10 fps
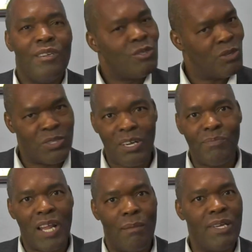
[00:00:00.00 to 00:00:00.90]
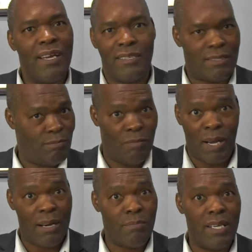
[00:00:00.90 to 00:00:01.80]
So sometimes it
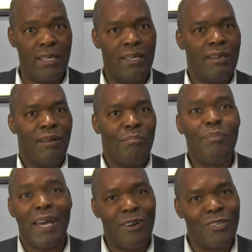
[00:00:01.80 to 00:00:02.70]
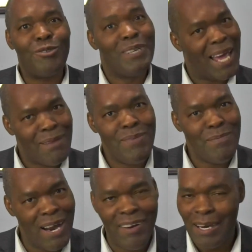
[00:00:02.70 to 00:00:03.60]
might be better to not be
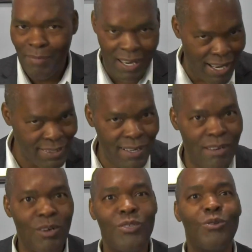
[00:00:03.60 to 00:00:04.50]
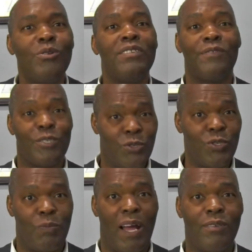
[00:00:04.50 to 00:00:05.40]
married. I'm not asking anyone to go divorce your
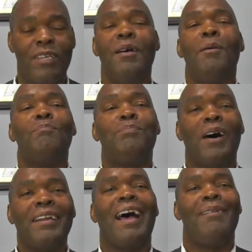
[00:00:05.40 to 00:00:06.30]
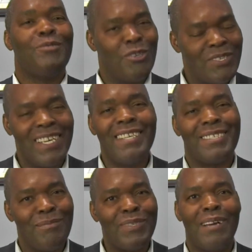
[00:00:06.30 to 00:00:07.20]
spouse, but I'm just saying
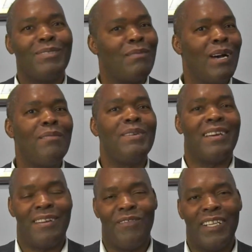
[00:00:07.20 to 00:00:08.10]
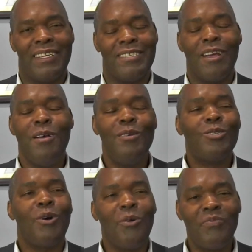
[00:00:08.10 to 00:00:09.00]
sometimes there might be an advantage.
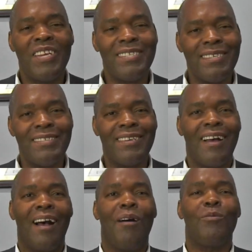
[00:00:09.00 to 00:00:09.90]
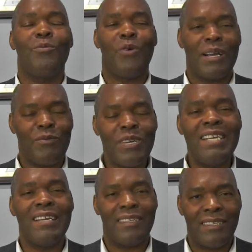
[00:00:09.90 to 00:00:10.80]
So this is what we
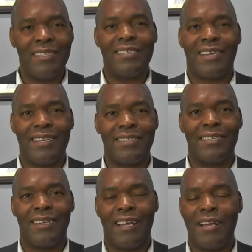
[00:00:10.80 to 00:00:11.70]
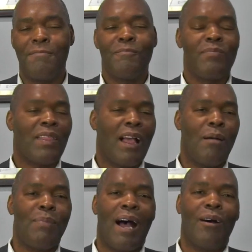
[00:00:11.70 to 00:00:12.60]
needed to discuss today
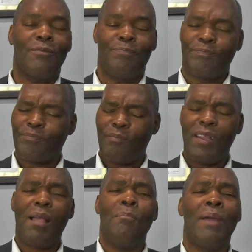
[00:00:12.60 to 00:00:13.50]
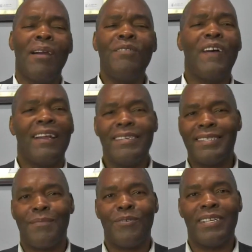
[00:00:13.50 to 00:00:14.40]
about married filing
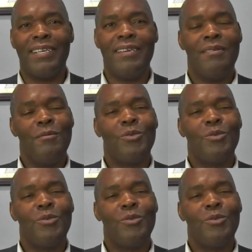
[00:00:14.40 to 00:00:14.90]
separately.